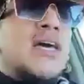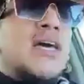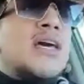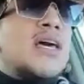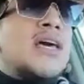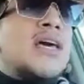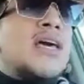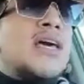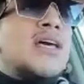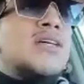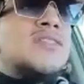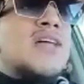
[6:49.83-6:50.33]

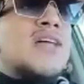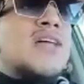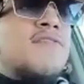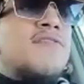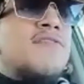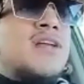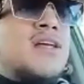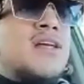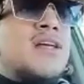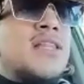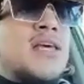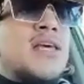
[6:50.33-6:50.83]

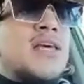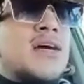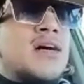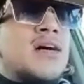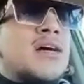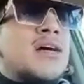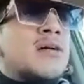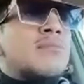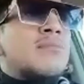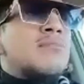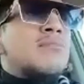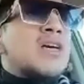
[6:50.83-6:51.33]
definitely
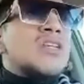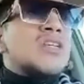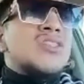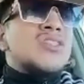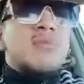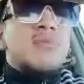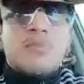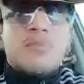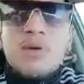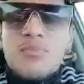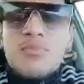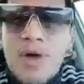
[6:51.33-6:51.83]
it's something to be
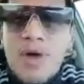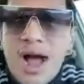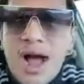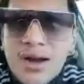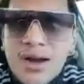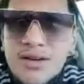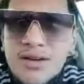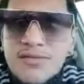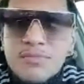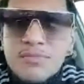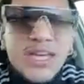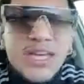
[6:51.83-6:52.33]
proud of.
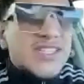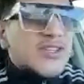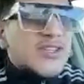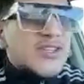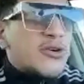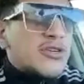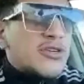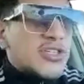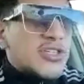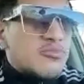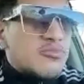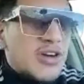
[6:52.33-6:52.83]
Me as the
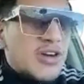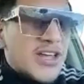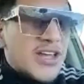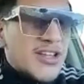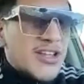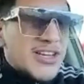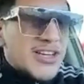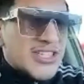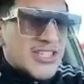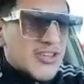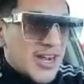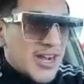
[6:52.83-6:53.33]
oldest brother,
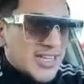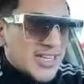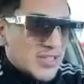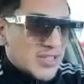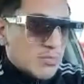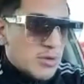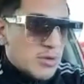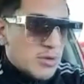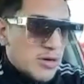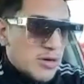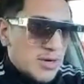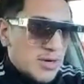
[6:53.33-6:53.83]
it's crazy,
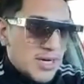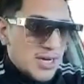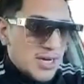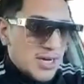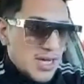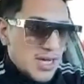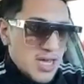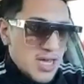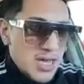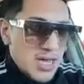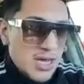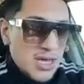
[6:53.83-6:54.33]
bro.
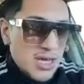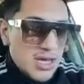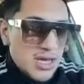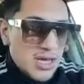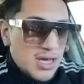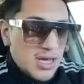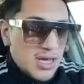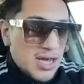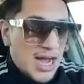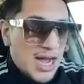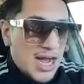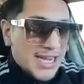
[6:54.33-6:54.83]

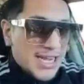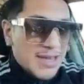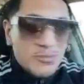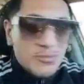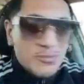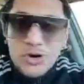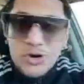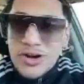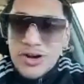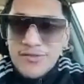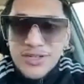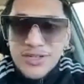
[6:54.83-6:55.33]
I get
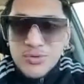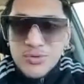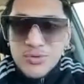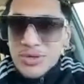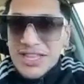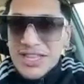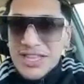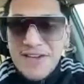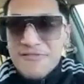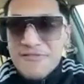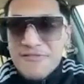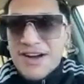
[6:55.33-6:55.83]
more nervous when
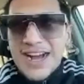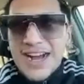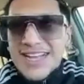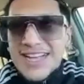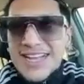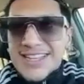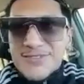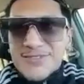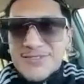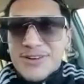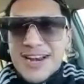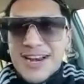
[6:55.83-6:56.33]
they fight
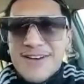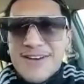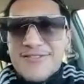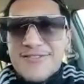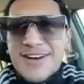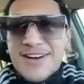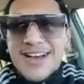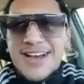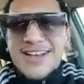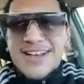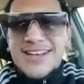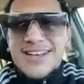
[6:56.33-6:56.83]
than when I
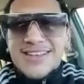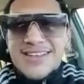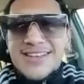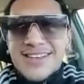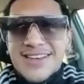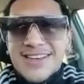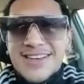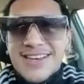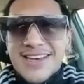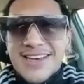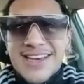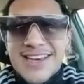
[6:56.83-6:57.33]
fight,
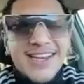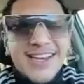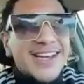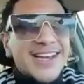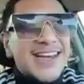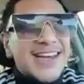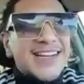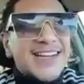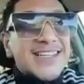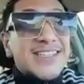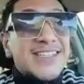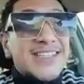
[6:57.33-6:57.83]

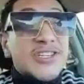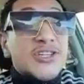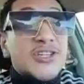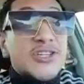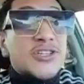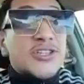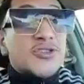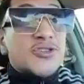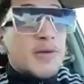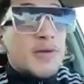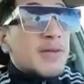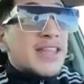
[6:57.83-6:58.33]
and it's a
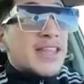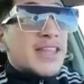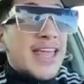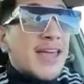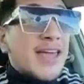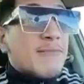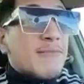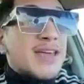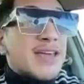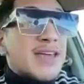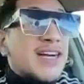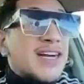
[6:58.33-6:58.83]
trippy
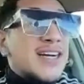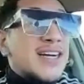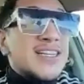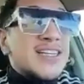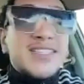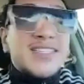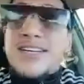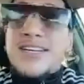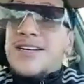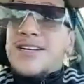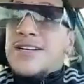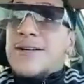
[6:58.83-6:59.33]
thing
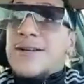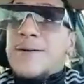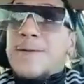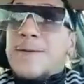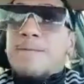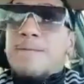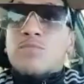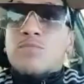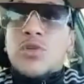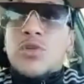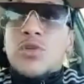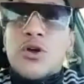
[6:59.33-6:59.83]
because
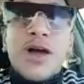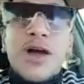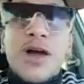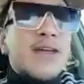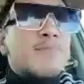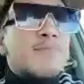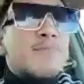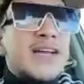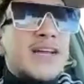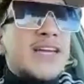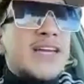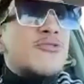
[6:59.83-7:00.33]

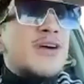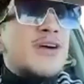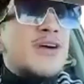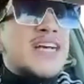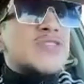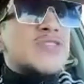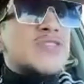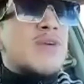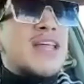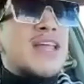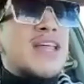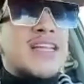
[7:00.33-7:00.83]
anybody who
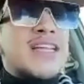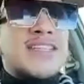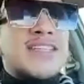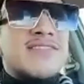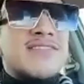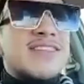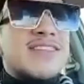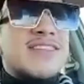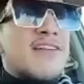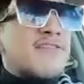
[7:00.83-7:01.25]
has relatives that